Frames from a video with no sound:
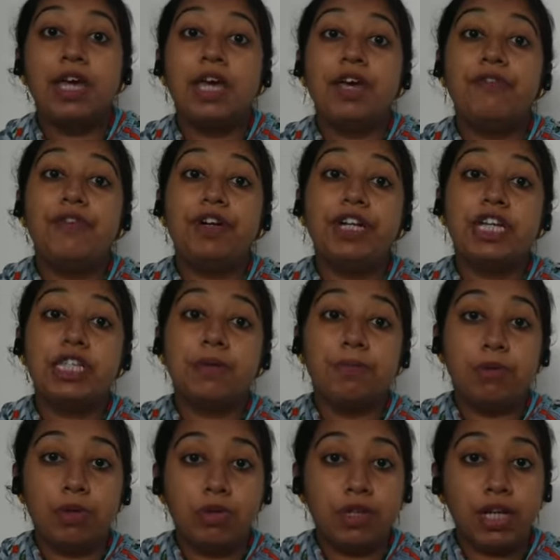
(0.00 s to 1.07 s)
If it is
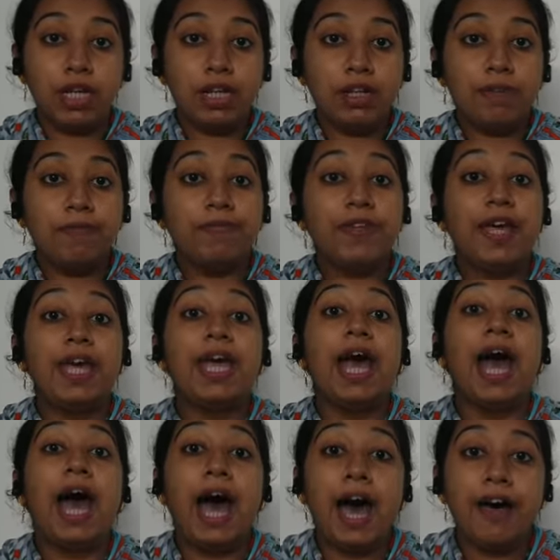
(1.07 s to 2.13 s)
plural, they
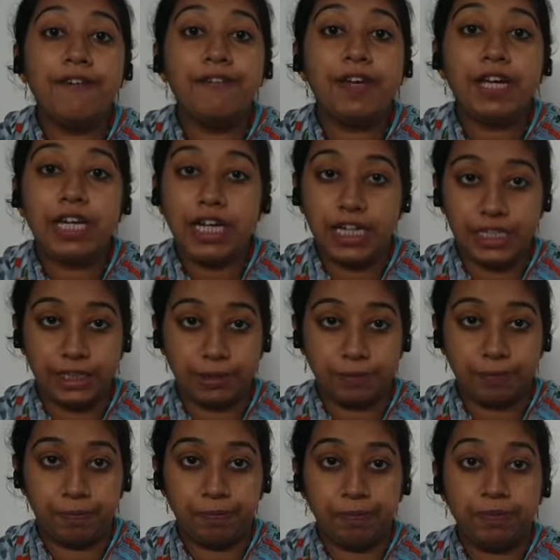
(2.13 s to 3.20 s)
have eaten.
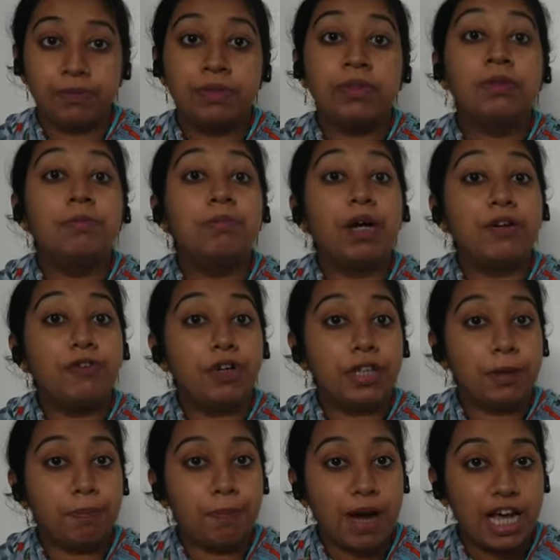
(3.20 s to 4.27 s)
But for
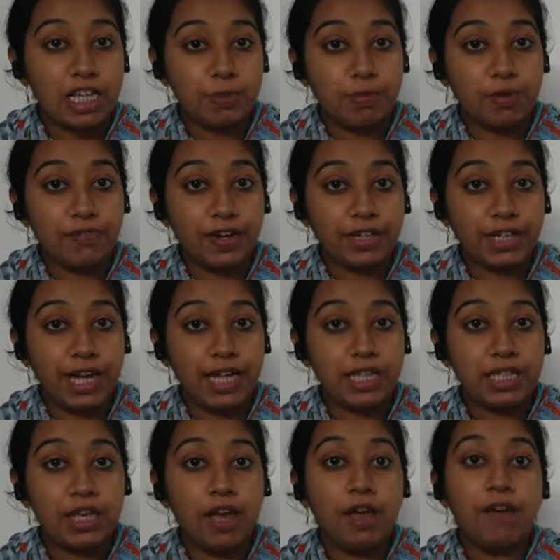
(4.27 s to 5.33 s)
the past perfect
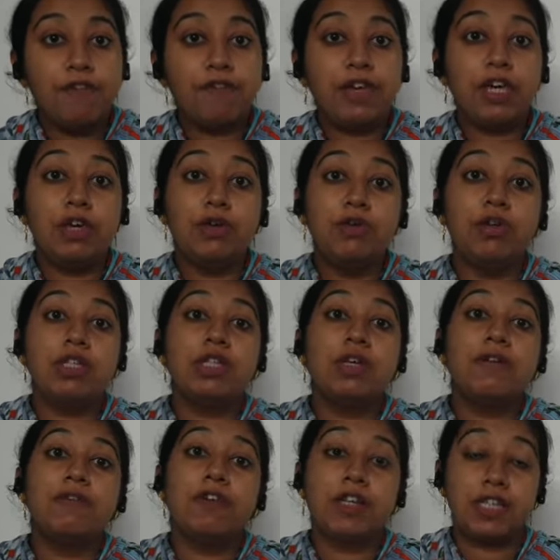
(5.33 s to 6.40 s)
tense, we use
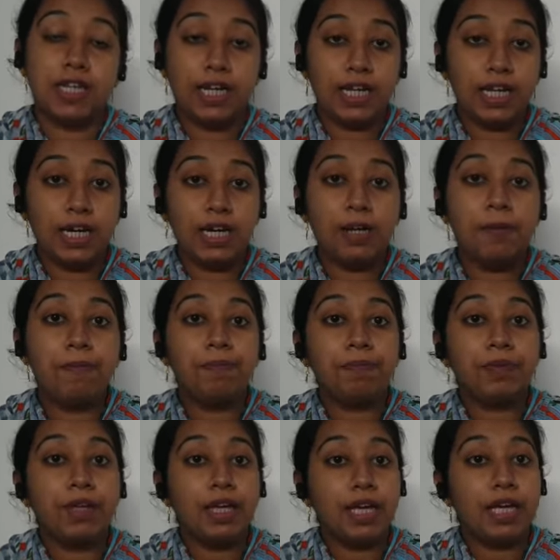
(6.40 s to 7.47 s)
for singular,
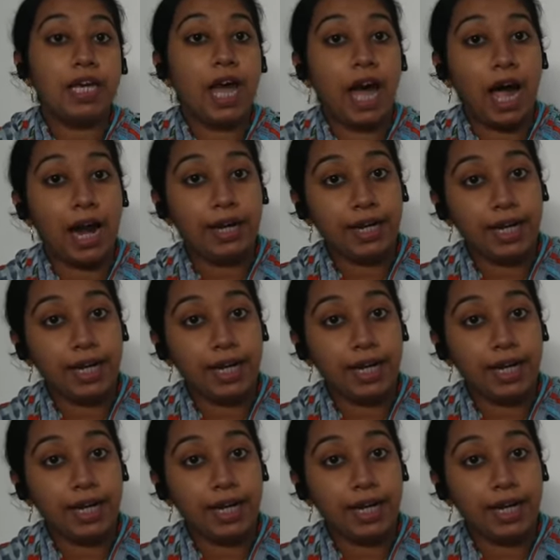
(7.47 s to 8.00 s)
he had